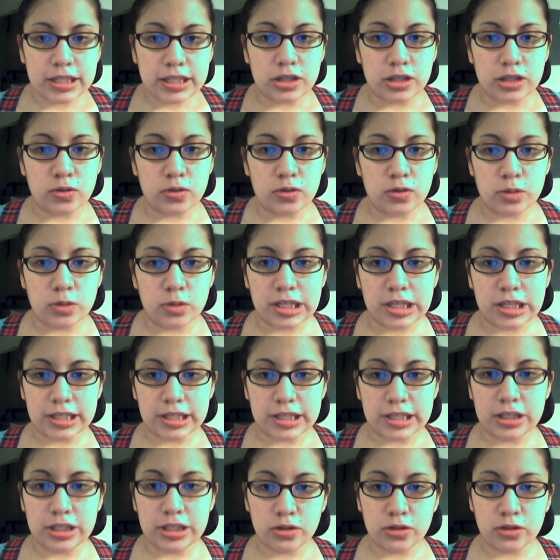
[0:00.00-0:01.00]
you just
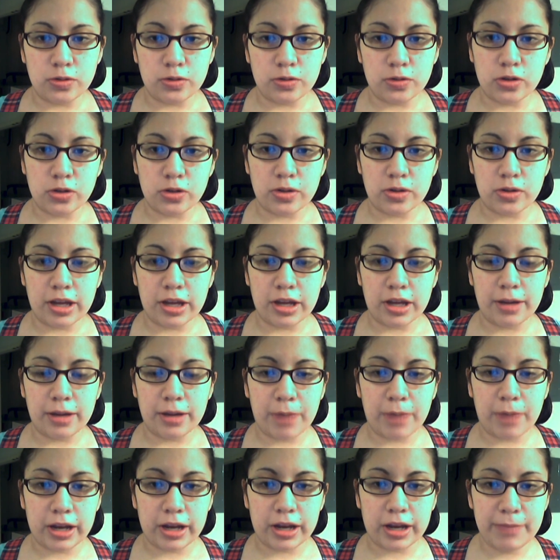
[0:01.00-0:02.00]
need to bottom are
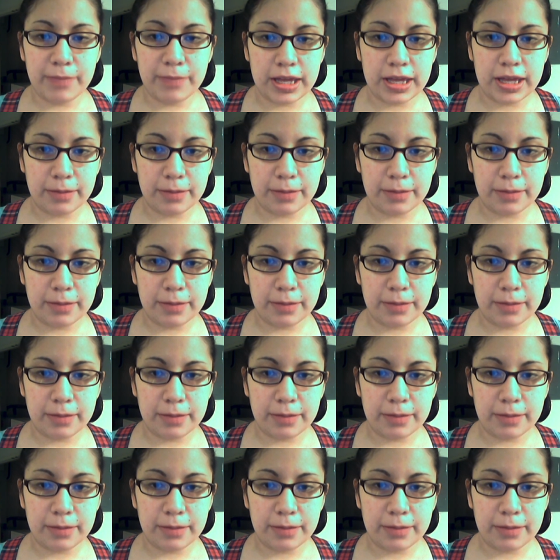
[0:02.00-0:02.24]
done.